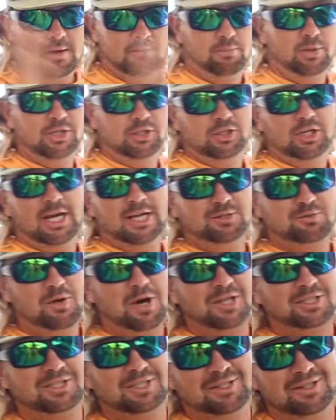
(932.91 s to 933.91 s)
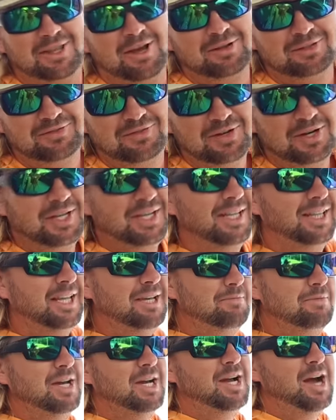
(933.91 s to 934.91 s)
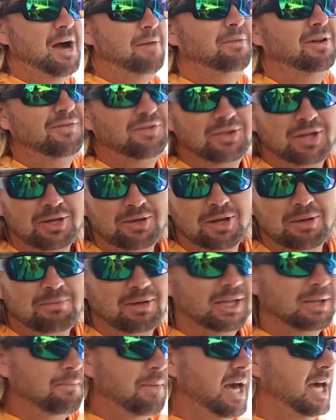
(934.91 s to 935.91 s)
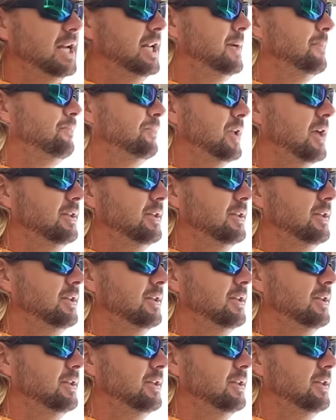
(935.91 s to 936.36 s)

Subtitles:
appreciate you guys watching. That was funny. Leave me a comment if you think you can beat the Bandit,